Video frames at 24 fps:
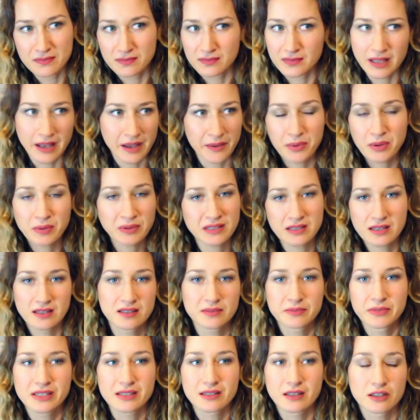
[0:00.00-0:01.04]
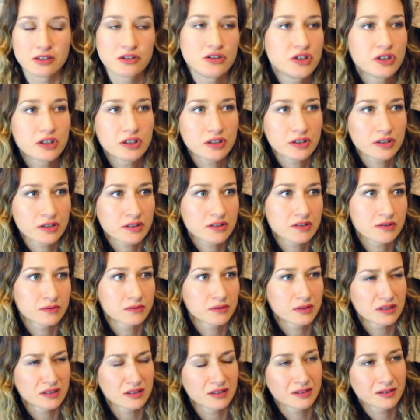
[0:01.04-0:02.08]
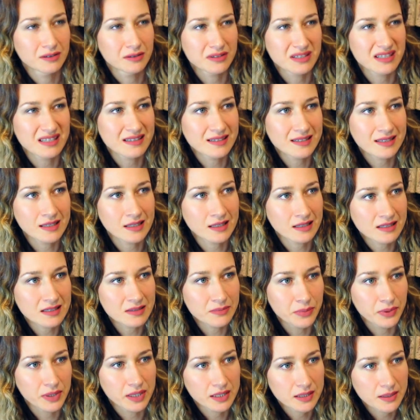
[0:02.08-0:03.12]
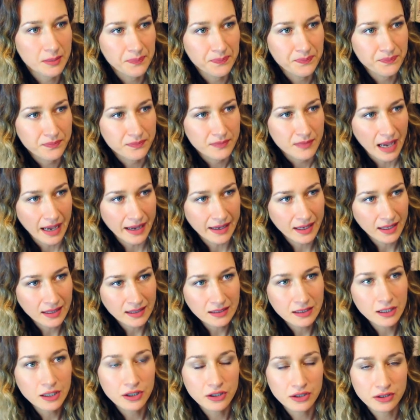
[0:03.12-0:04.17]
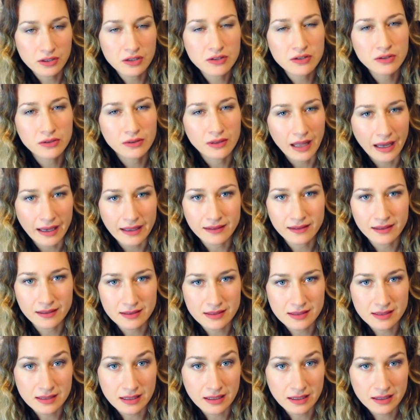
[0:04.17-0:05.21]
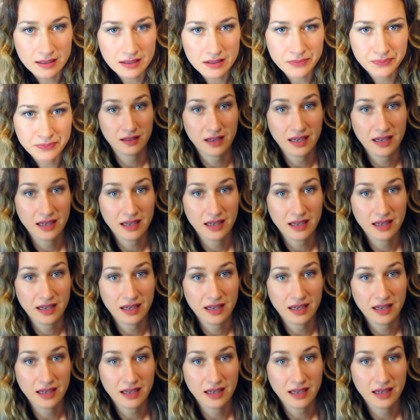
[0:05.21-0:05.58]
people say it smells like dirt or, it stinks, but I kind of learned to like that scent.